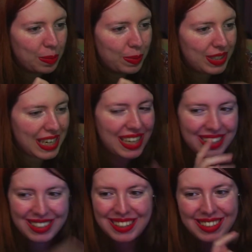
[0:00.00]
But yeah,
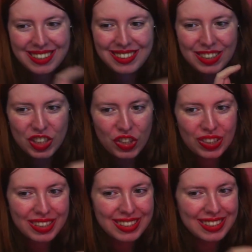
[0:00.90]
this
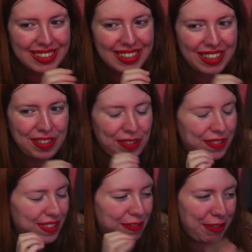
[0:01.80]
song, it
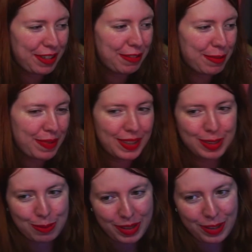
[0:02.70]
really
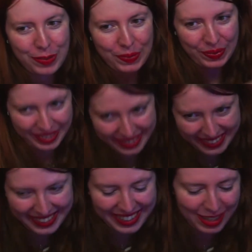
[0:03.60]
reminds me to
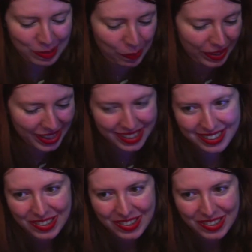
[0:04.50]
this one.